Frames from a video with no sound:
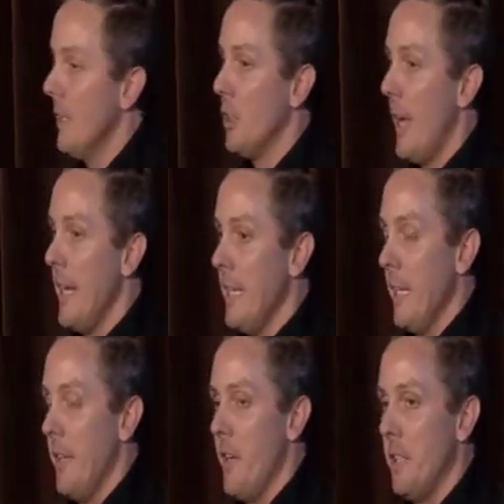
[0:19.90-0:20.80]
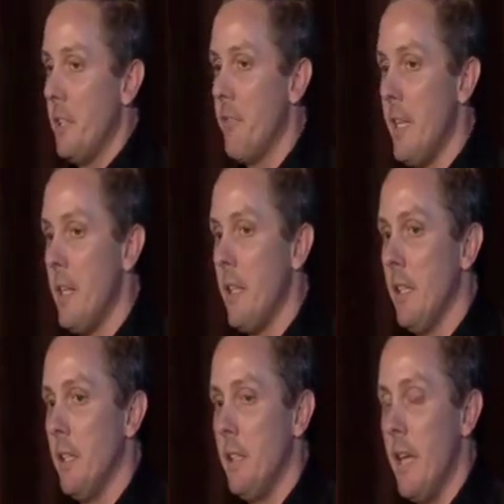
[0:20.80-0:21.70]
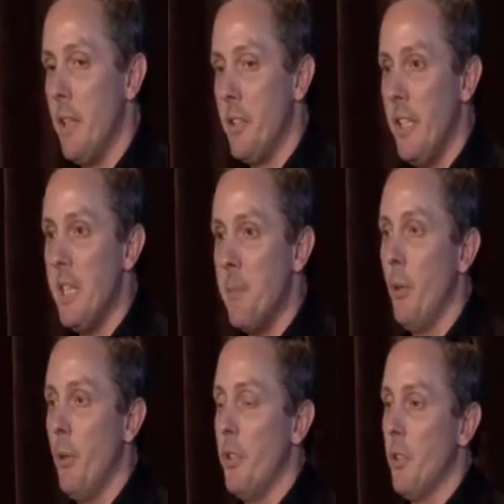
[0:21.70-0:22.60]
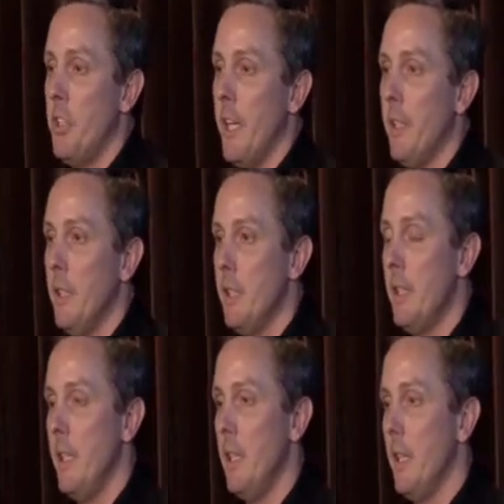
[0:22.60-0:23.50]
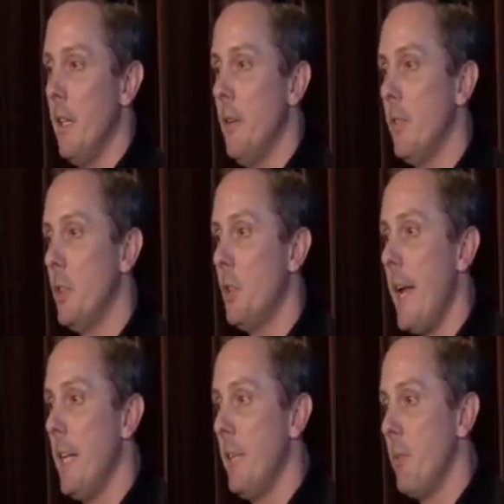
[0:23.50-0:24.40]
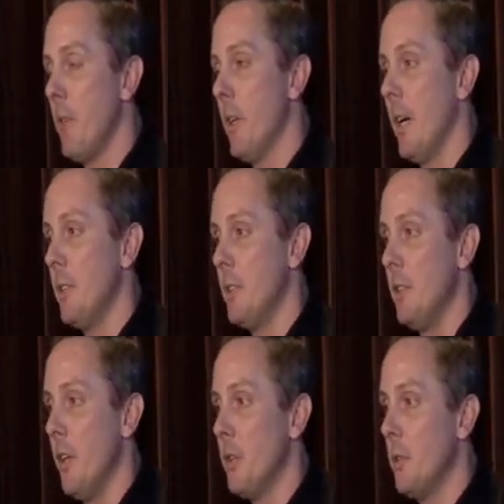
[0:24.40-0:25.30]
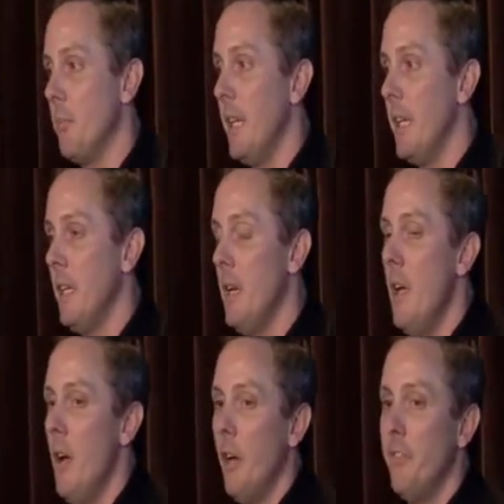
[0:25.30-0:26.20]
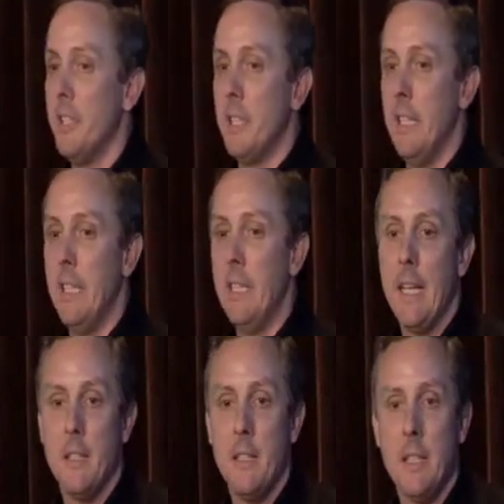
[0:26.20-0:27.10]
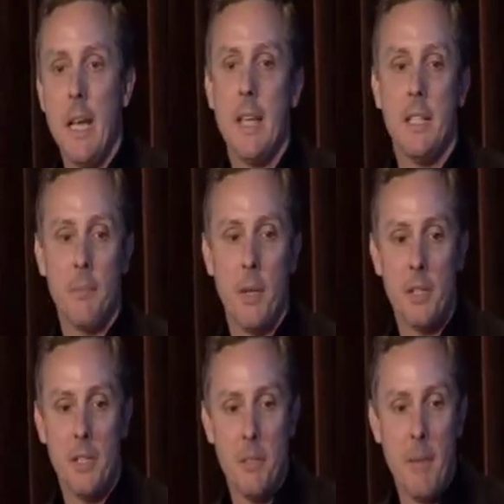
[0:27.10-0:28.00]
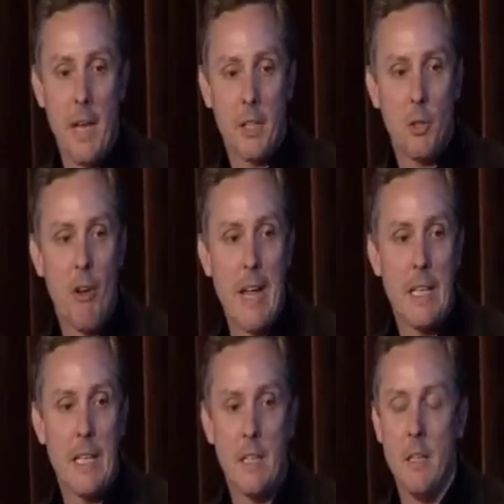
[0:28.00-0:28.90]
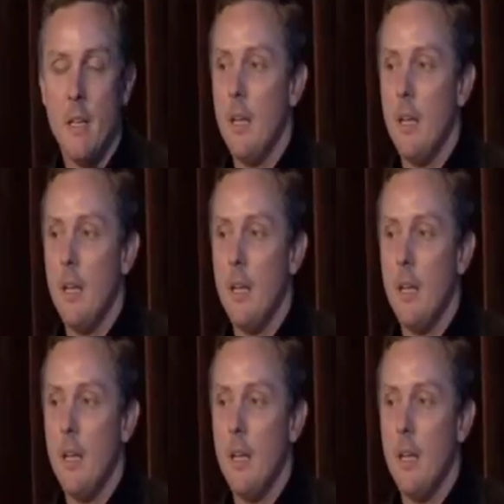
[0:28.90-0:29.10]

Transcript: training. And there are just three things that you need to put on your checklist here for training with regards to social media. Obviously, and today is mostly about training